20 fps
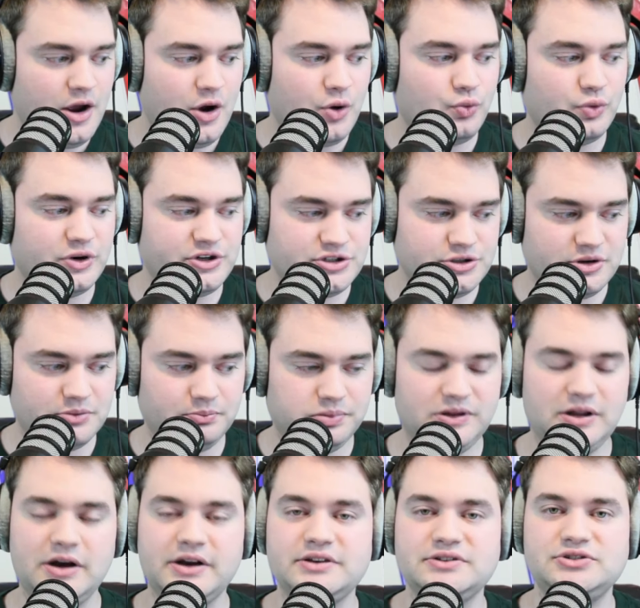which you can
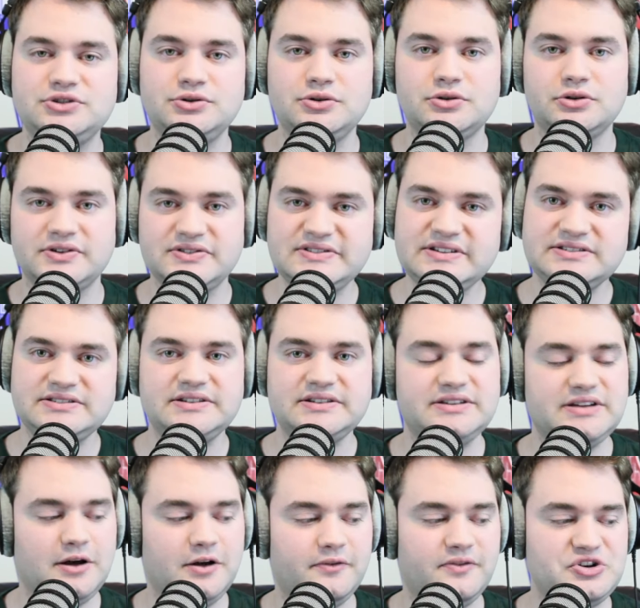plug into your existing
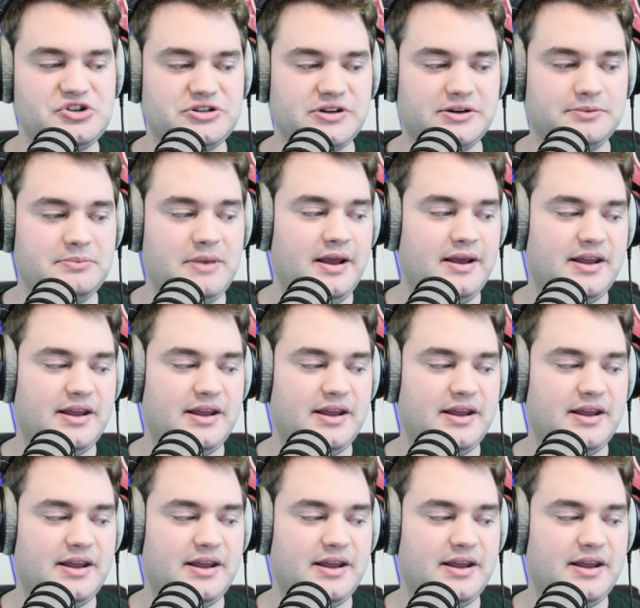television.